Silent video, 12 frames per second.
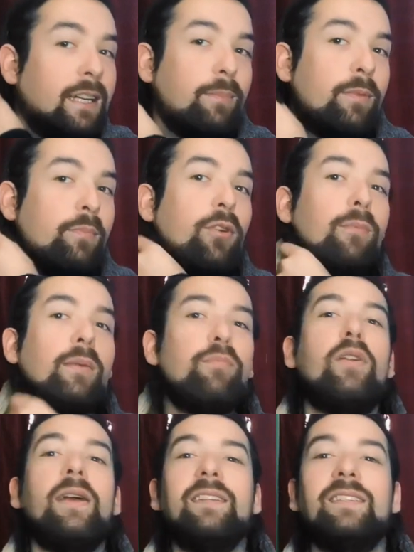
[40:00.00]
Let me pull my
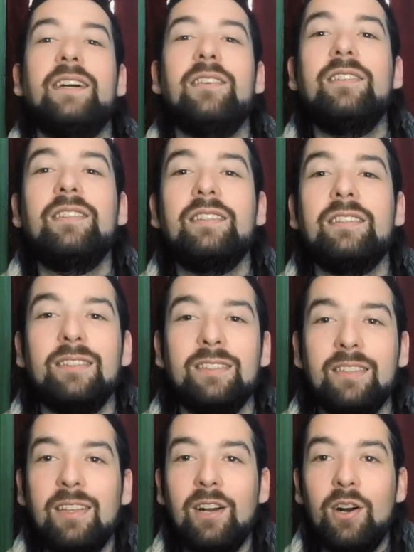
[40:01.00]
braids out.
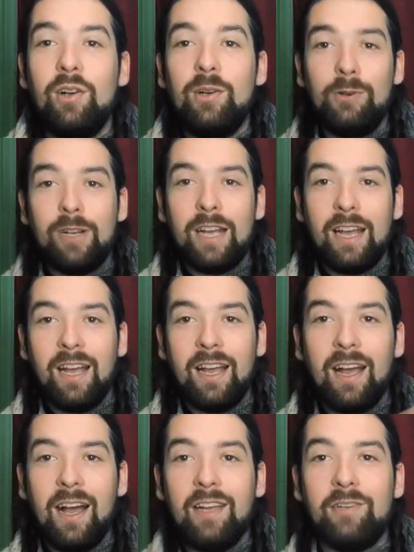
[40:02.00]
Oh look,
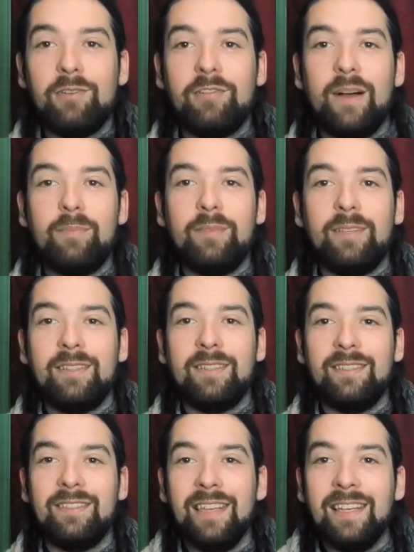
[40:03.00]
I look
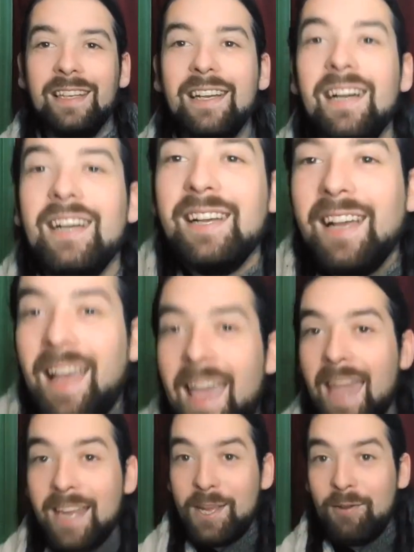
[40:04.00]
fabulous.
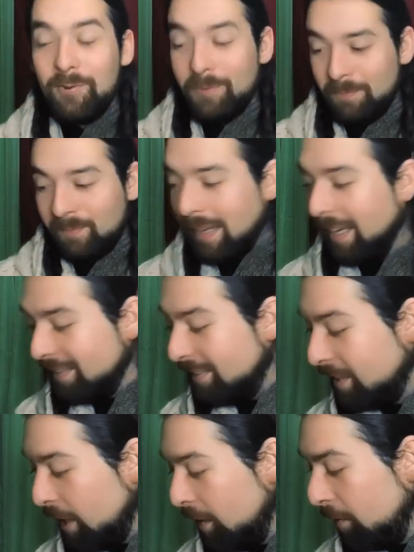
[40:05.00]
Anywho,
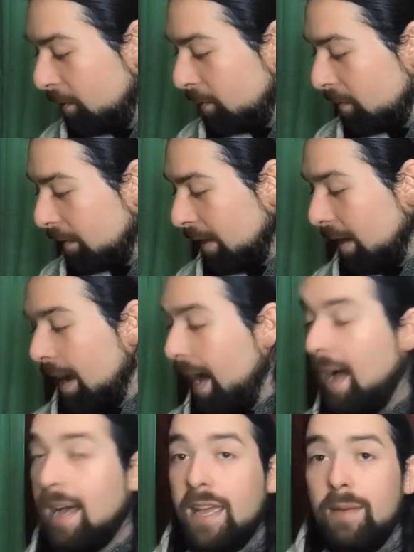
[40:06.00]
so
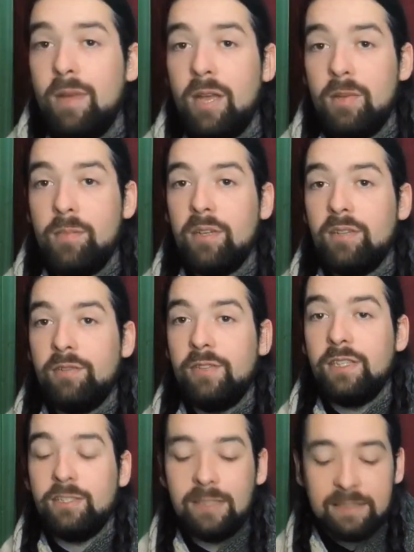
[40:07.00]
I am hoping to
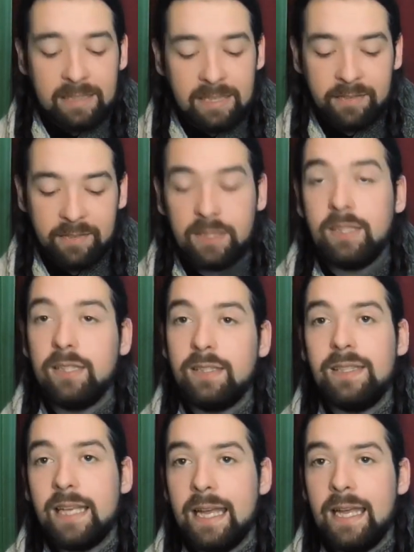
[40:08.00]
finish the sleeves
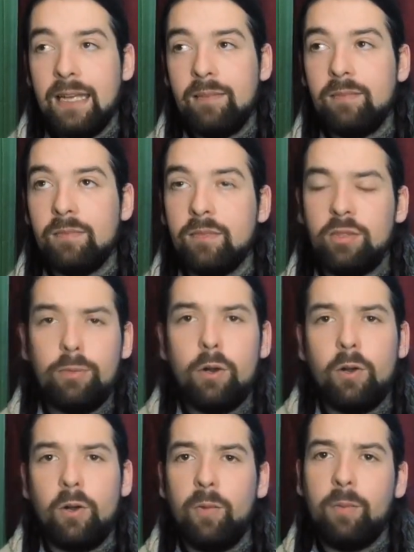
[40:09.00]
today
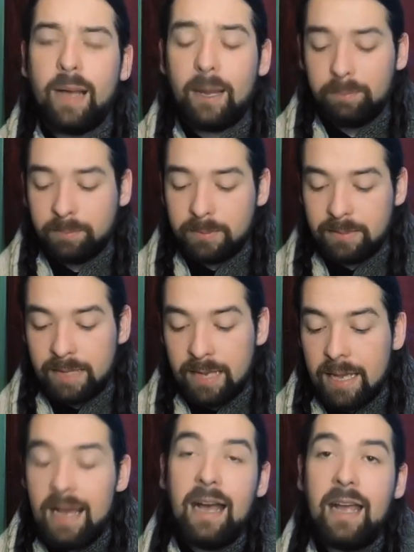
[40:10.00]
tomorrow perhaps.
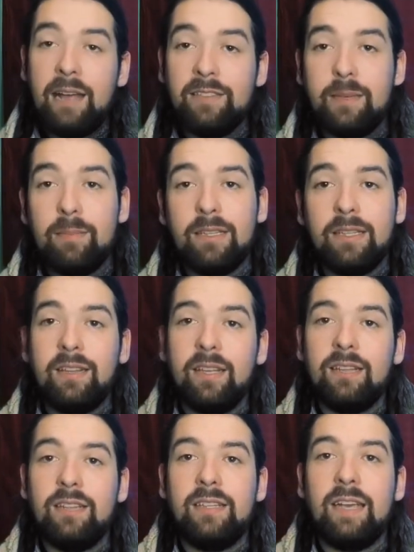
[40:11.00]
I have some other
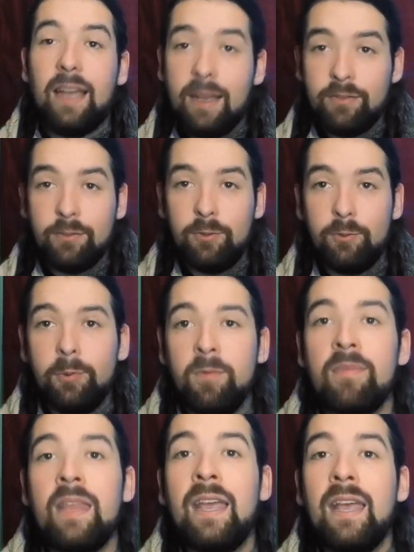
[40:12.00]
things that I have to do.